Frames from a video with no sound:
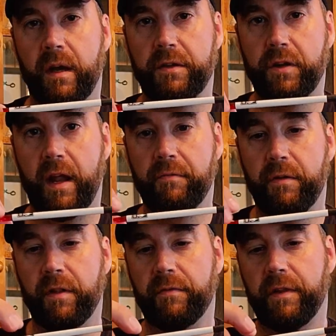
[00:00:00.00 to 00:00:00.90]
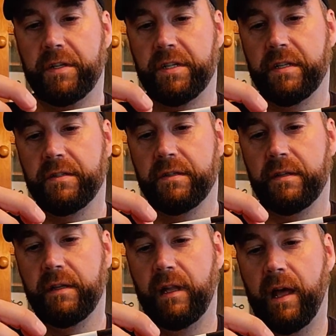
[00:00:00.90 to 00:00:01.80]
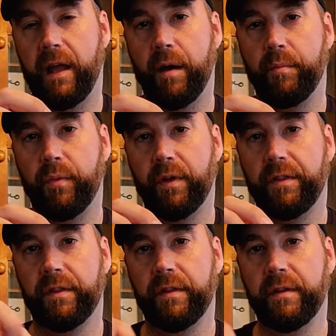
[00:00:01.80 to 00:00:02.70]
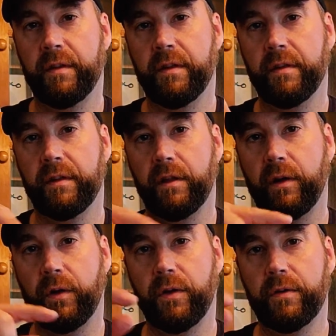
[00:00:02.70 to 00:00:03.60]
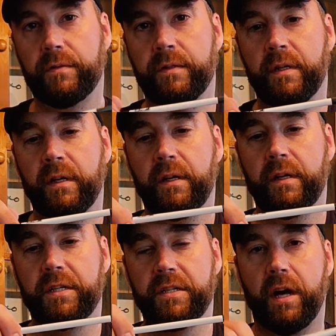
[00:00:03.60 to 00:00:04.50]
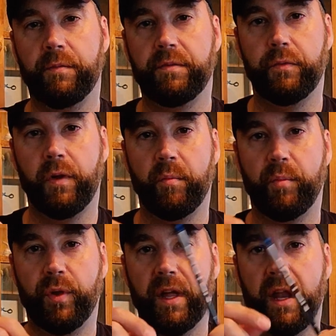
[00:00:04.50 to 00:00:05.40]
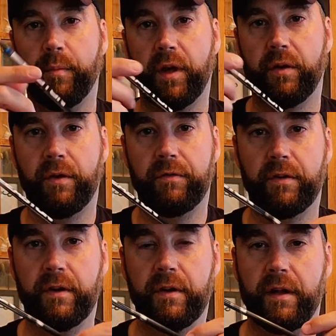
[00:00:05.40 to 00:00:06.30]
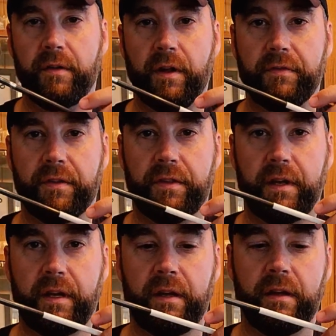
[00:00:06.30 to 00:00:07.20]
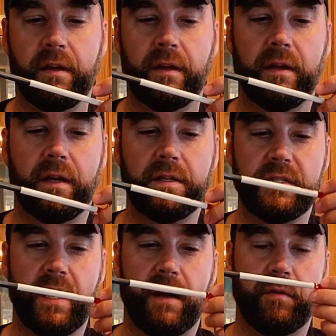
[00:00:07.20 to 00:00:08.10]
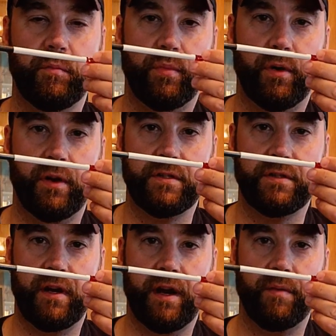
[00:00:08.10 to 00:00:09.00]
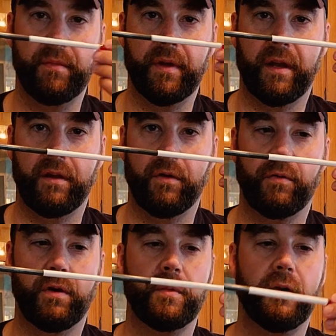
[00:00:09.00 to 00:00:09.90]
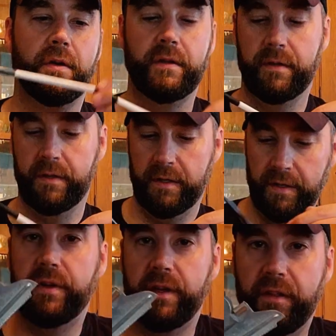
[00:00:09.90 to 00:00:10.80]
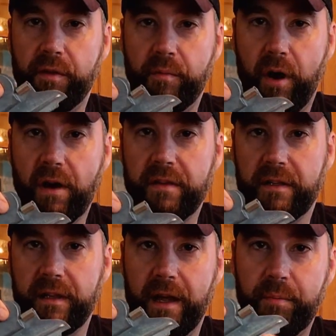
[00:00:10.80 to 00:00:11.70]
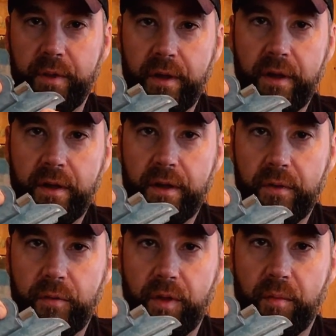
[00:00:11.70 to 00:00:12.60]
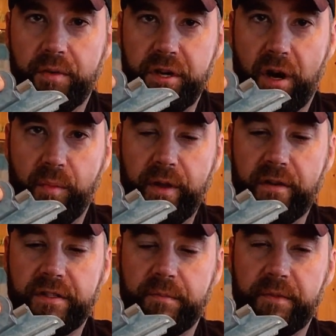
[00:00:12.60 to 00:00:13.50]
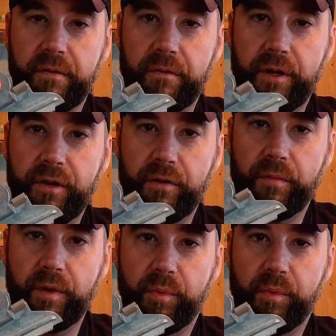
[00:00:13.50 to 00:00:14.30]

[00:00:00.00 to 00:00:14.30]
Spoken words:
try to have one of the fletchings line up with the logo. Just helps me when I'm pulling out of my quiver. I don't have to think. I just have it point straight up and I know where I'm going. You can either mark the clamp with a Sharpie or something where you normally